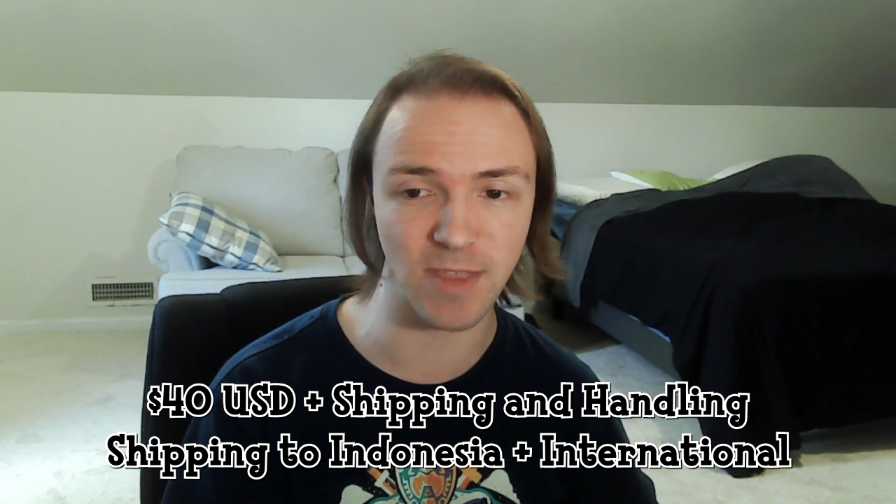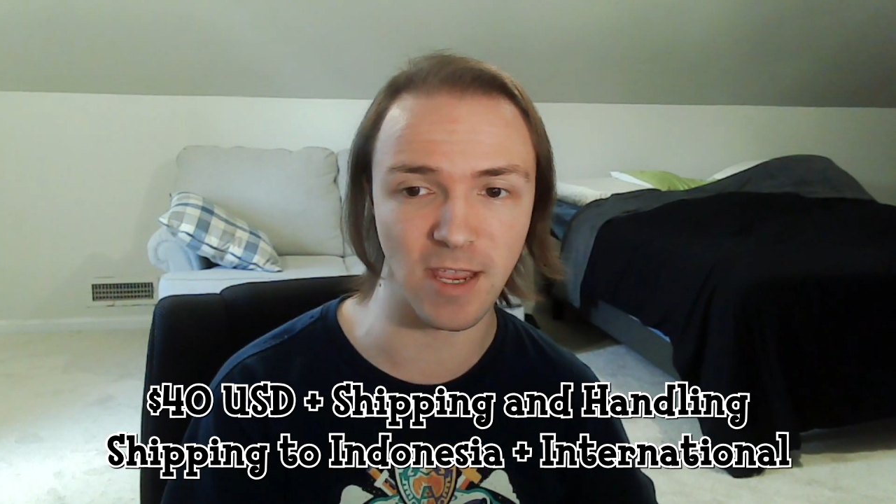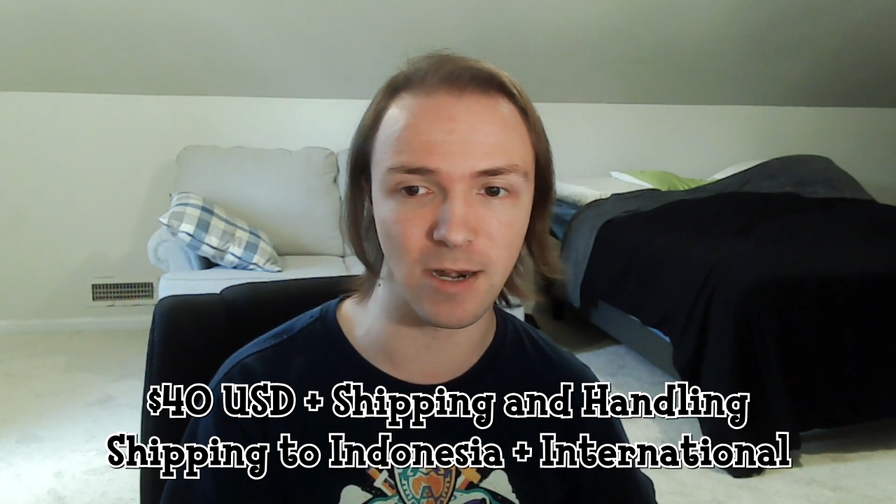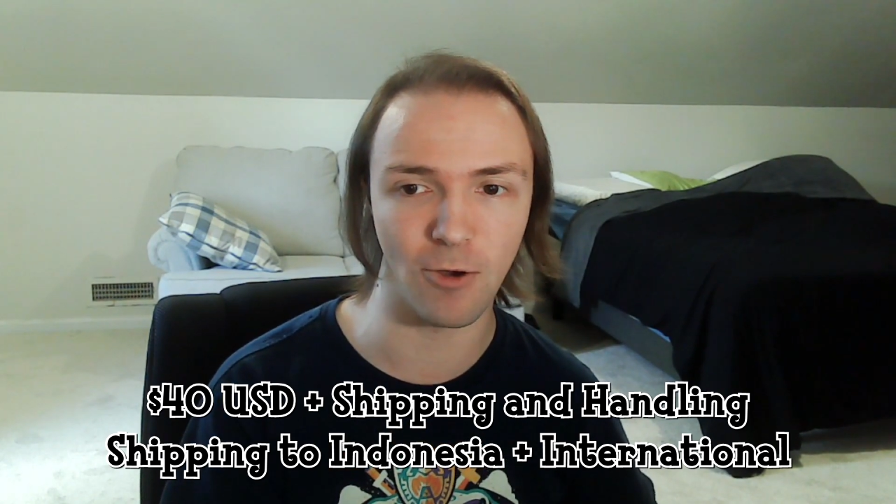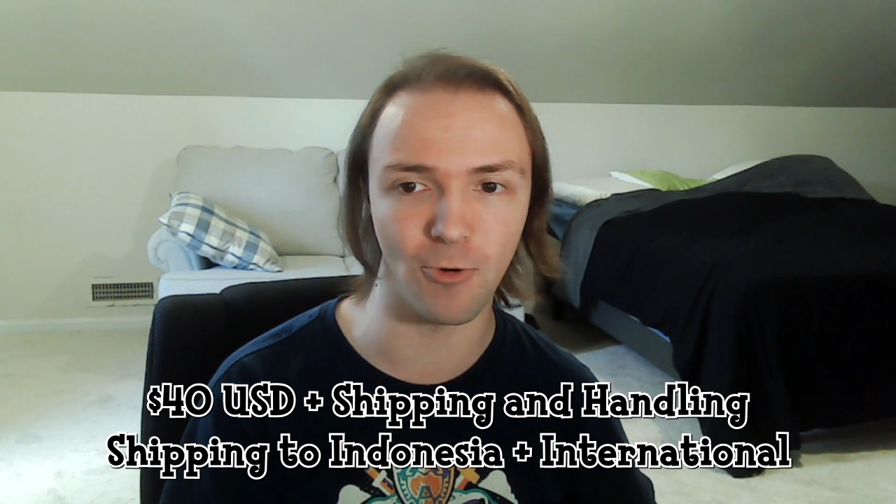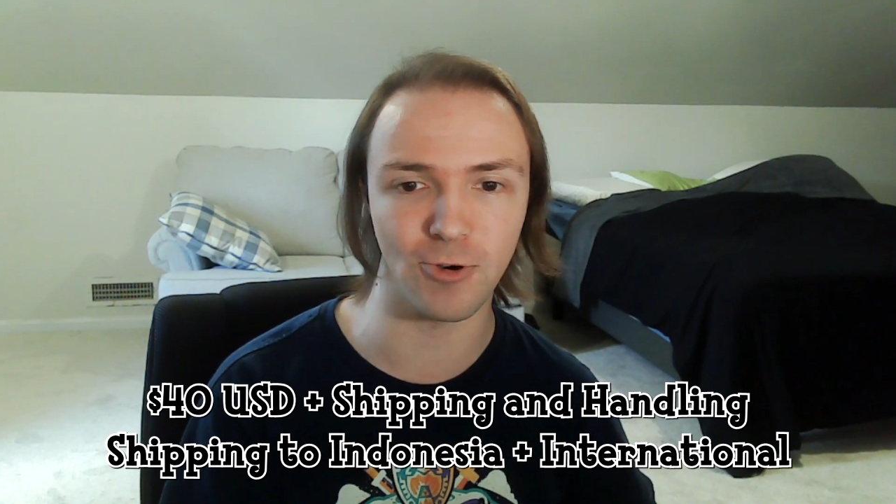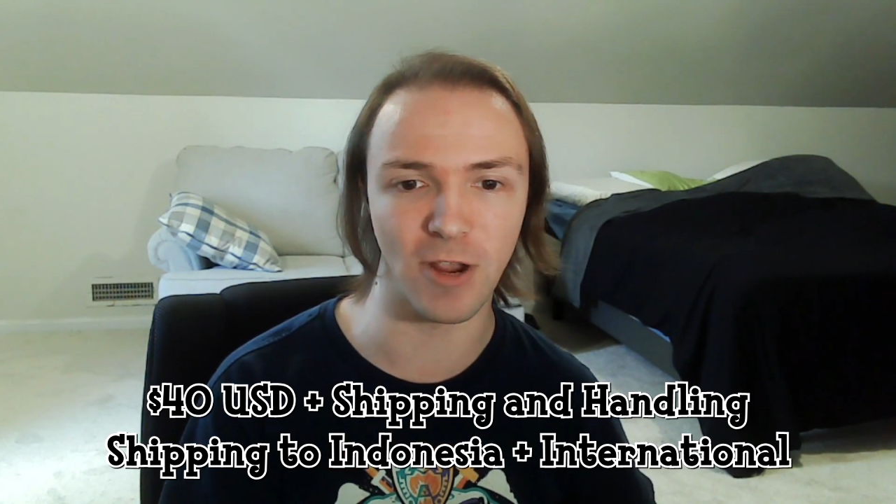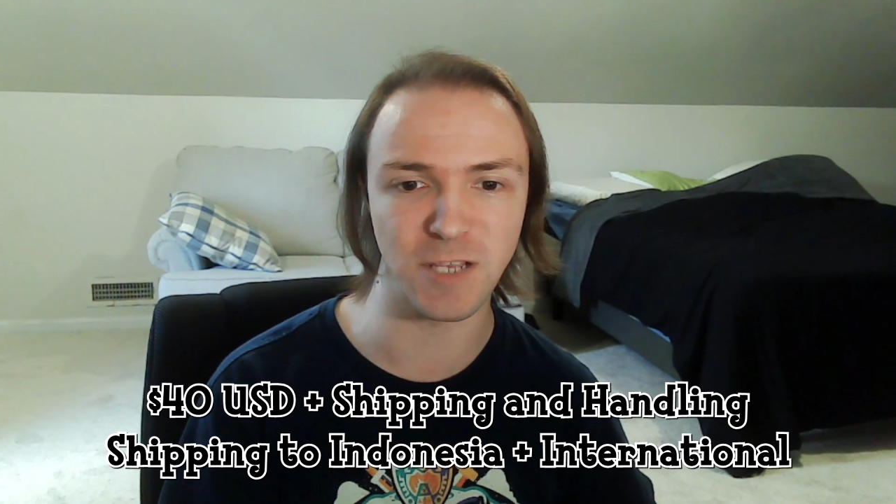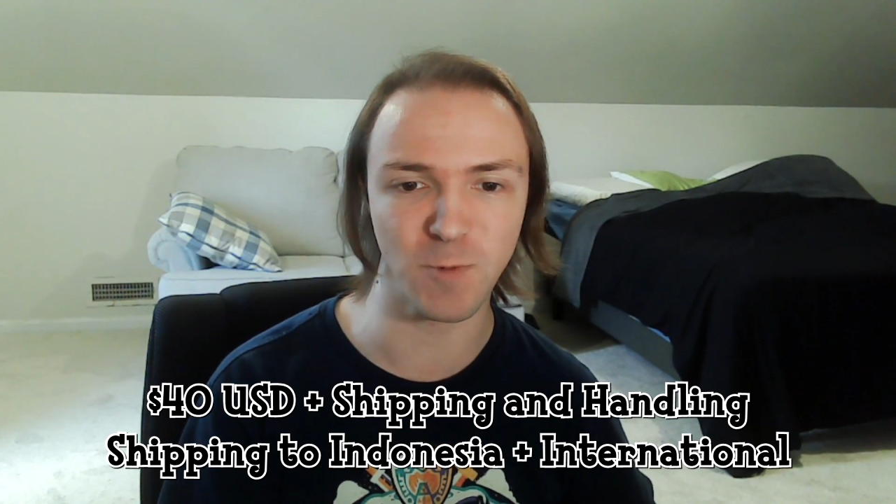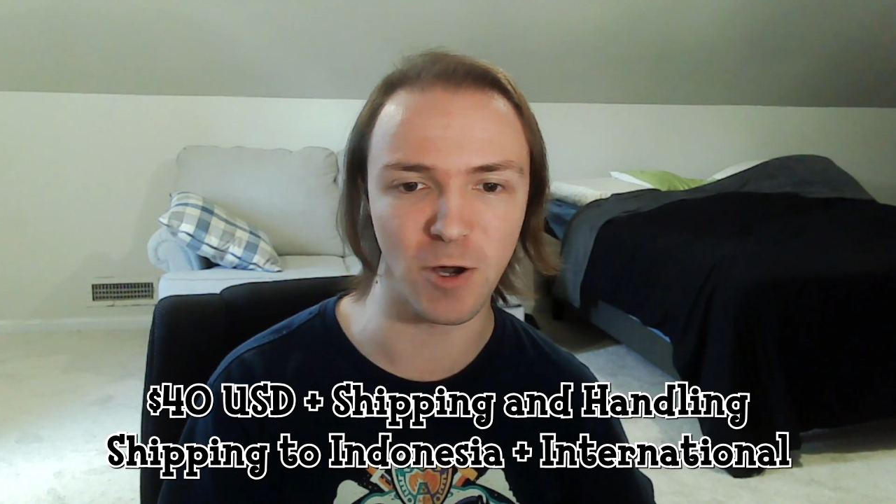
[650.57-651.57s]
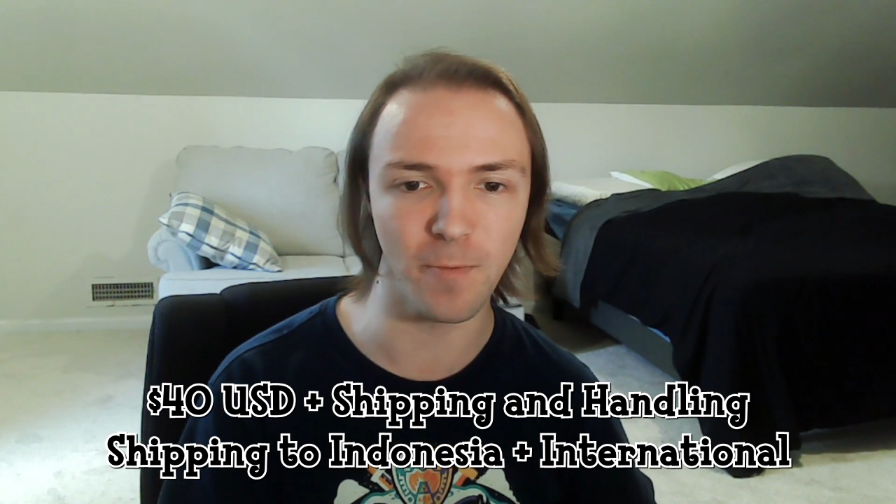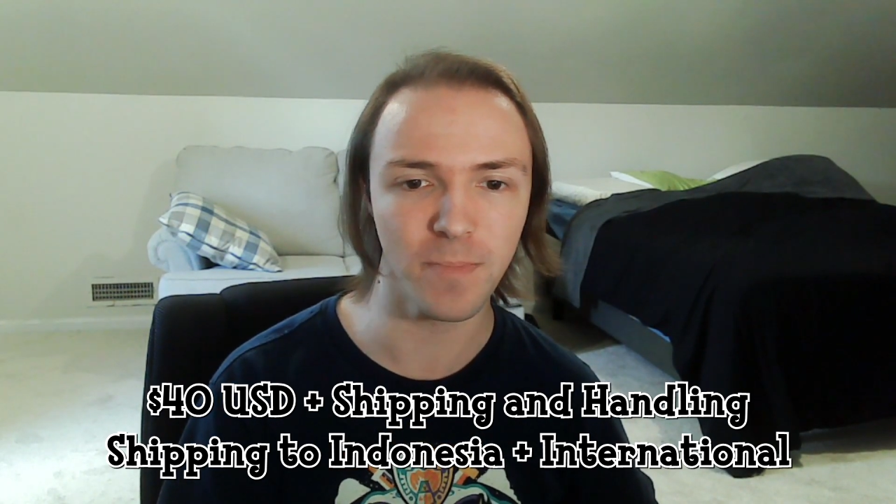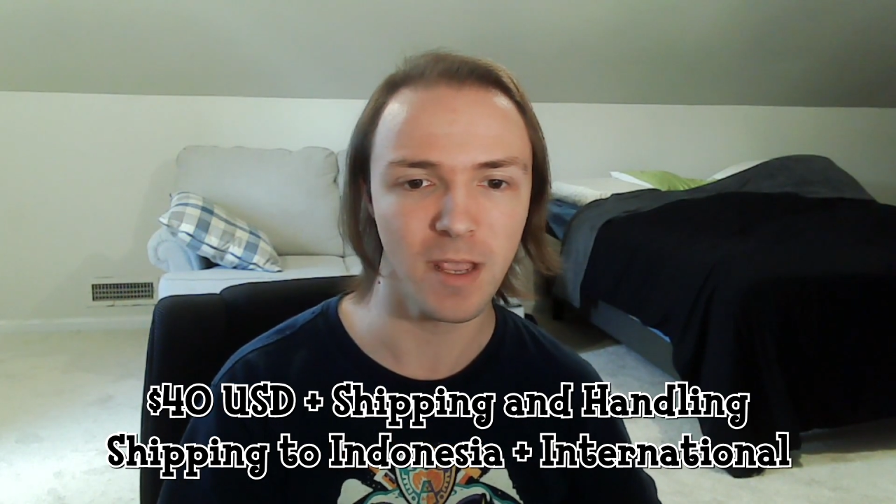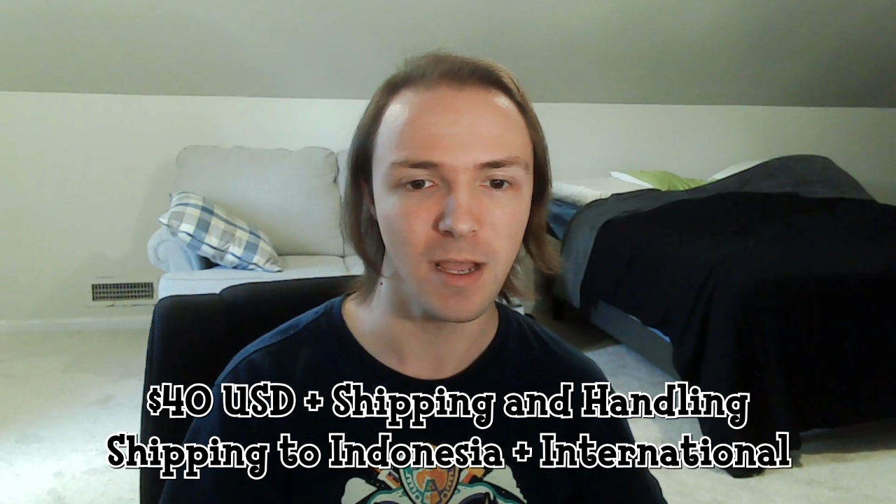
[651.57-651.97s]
that you can order as well,